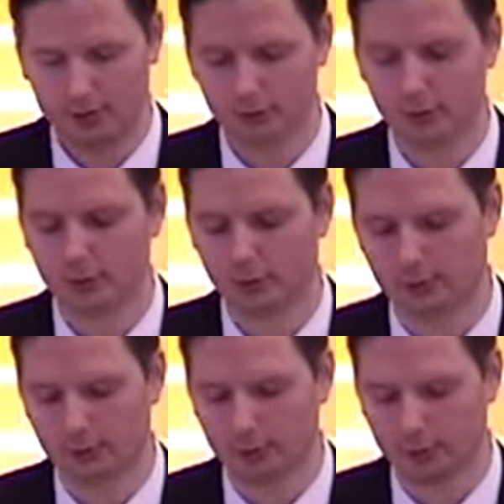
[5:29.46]
Her clothes
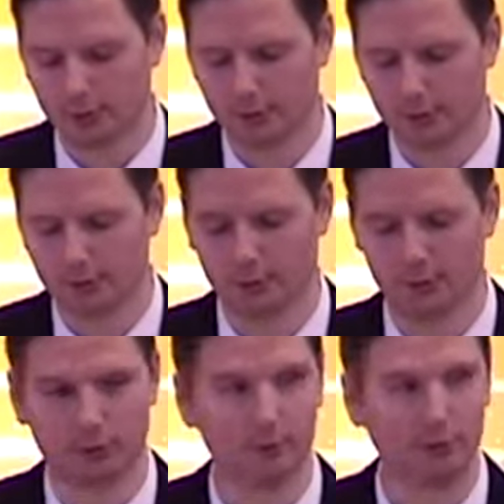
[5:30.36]
were dirty and
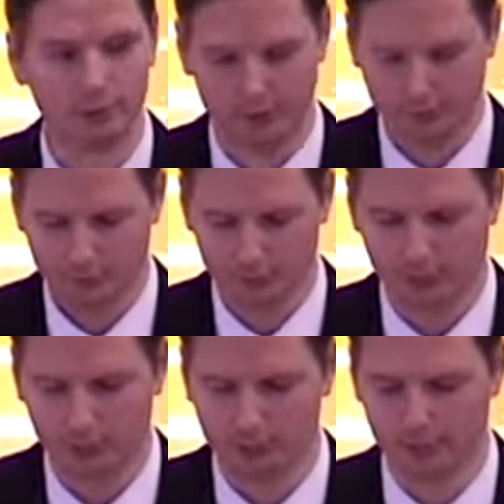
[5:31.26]
torn, her
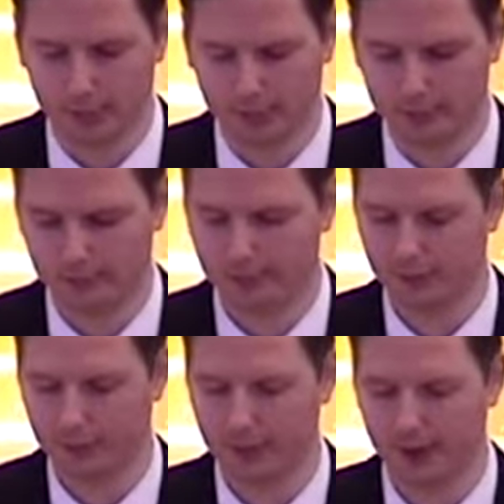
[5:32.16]
hair was matted,
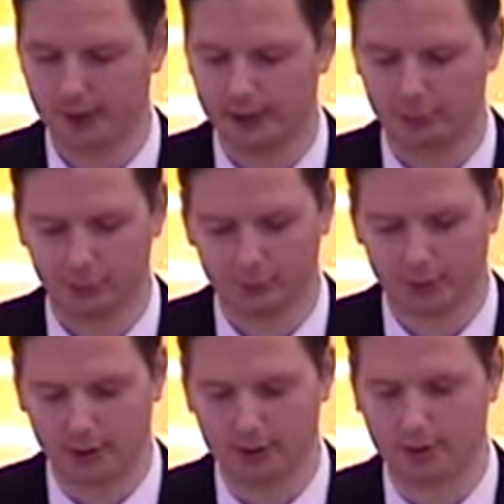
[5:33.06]
her stockings were rolled
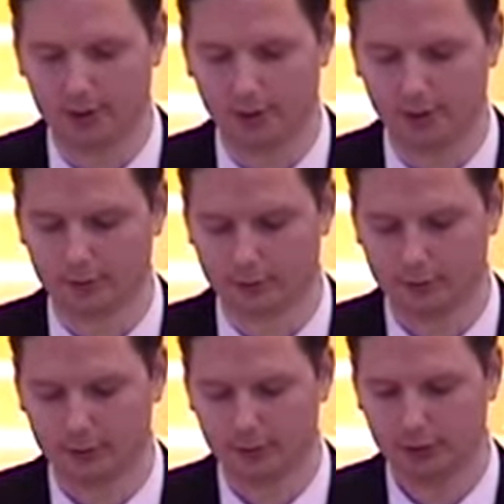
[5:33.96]
down to her ankles.
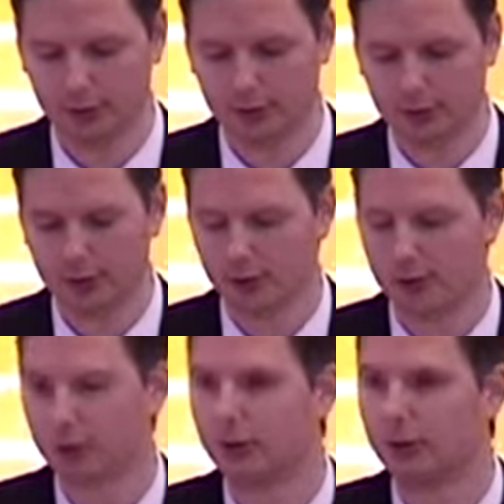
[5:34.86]
She just
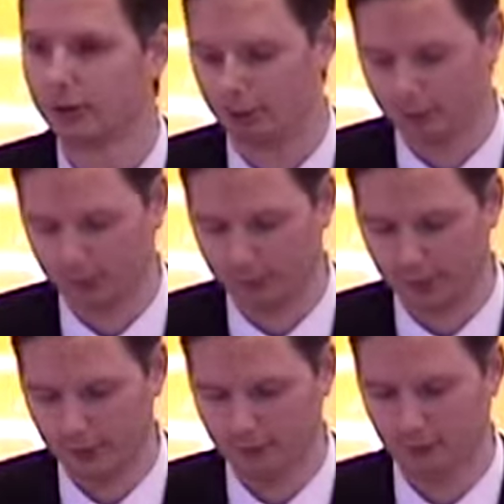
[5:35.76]
stood there holding a
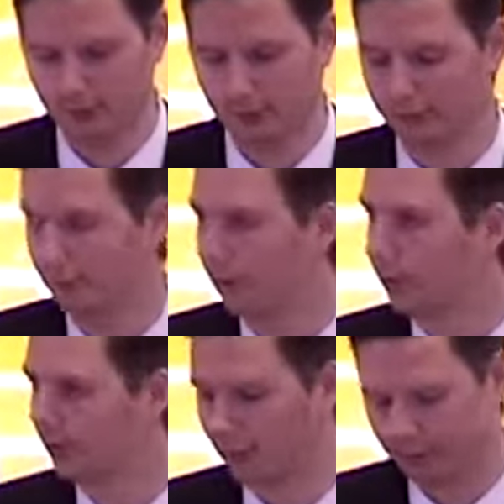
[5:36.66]
very full and very
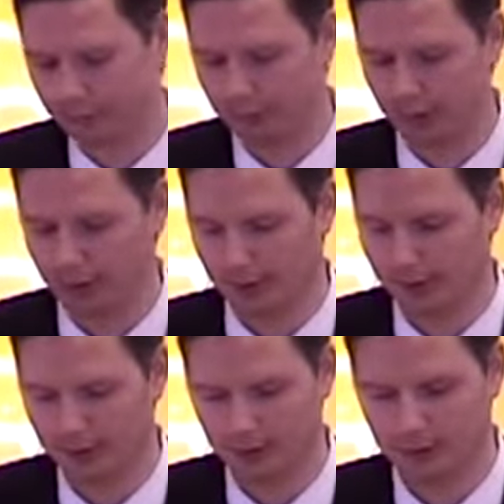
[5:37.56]
dirty gym bag
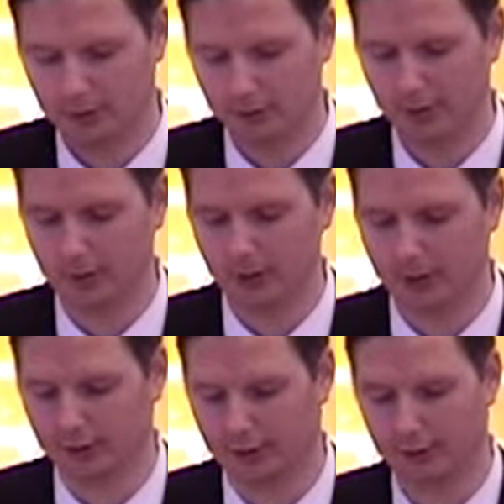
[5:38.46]
in her
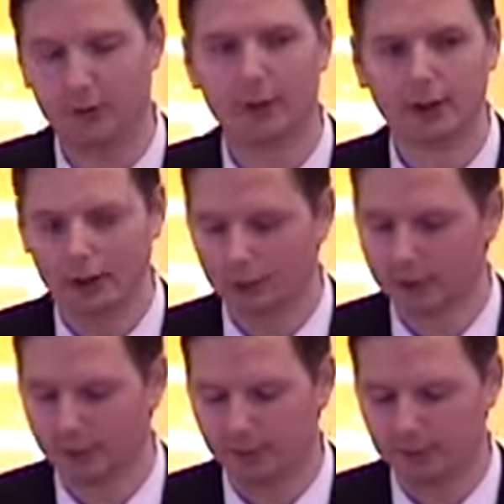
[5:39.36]
hand. It was
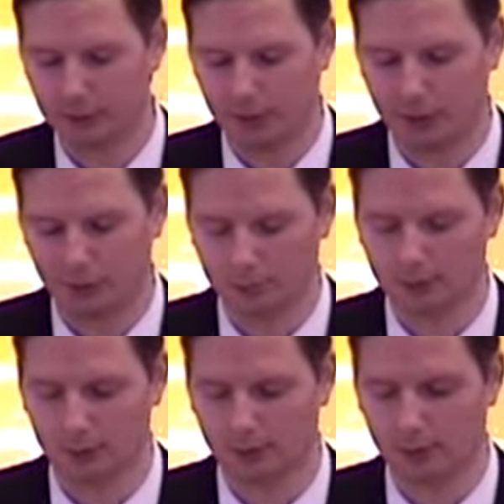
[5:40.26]
obvious she probably wasn't
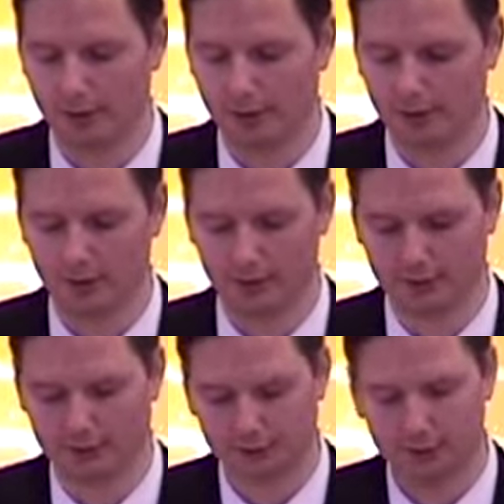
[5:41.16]
going to buy anything.
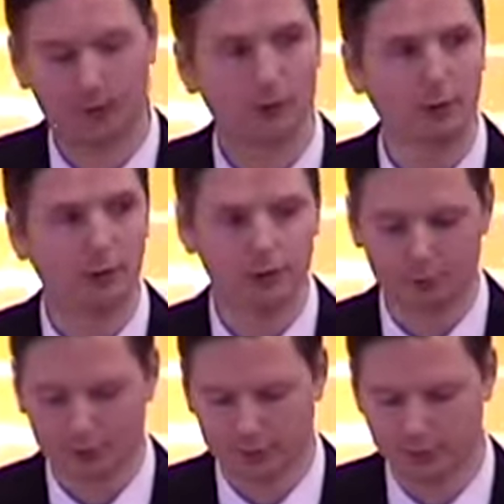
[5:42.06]
All the
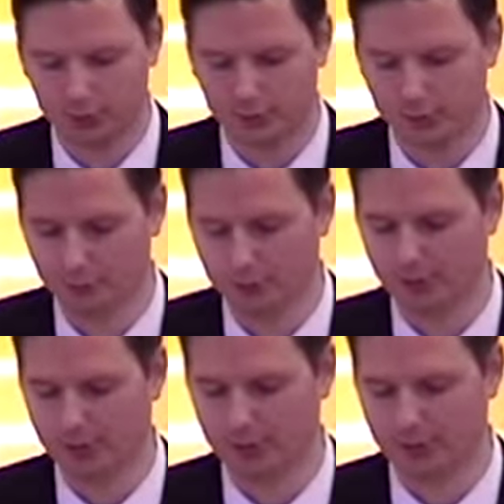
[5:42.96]
dresses were in the
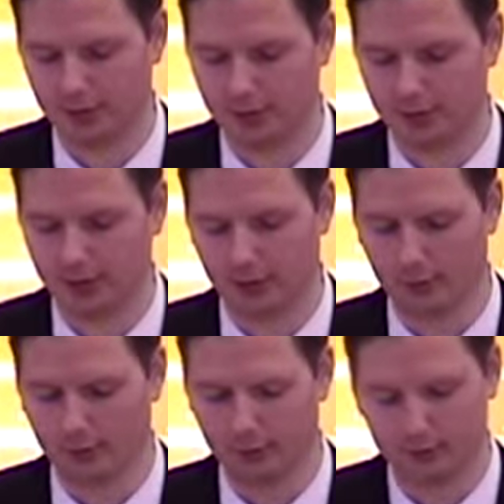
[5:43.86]
multi-thousand-dollar category.